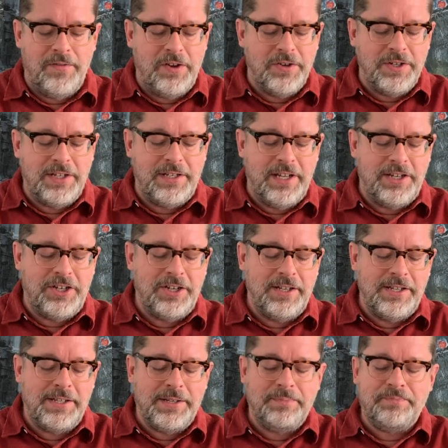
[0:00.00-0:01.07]
of your
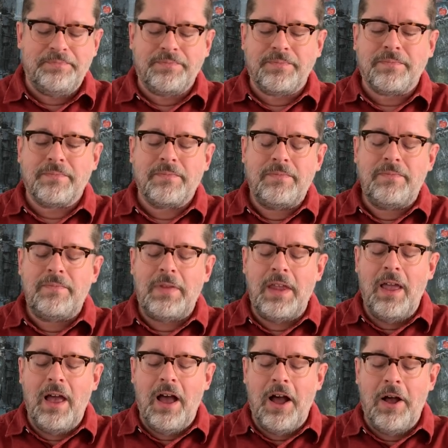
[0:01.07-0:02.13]
stitches.
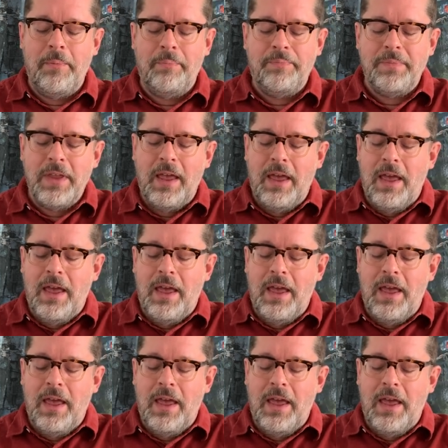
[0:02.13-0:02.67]
Um,